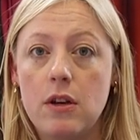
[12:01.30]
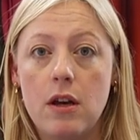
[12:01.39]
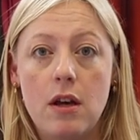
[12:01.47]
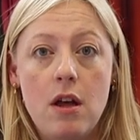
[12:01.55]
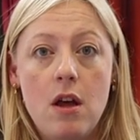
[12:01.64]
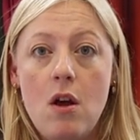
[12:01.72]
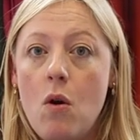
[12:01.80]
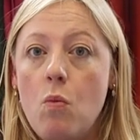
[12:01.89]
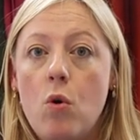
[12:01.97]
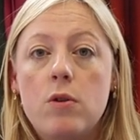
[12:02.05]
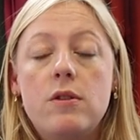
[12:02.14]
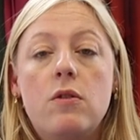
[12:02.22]
to
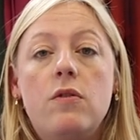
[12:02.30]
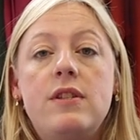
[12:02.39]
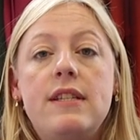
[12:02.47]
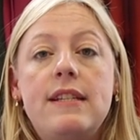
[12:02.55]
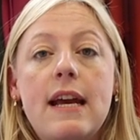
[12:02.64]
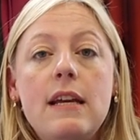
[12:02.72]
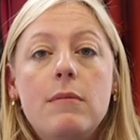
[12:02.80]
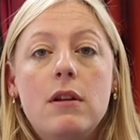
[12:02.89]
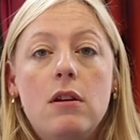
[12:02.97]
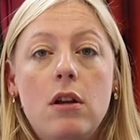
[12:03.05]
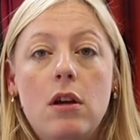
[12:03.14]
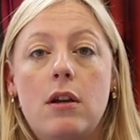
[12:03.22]
what sort of
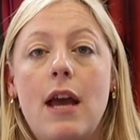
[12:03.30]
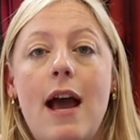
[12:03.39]
statement look,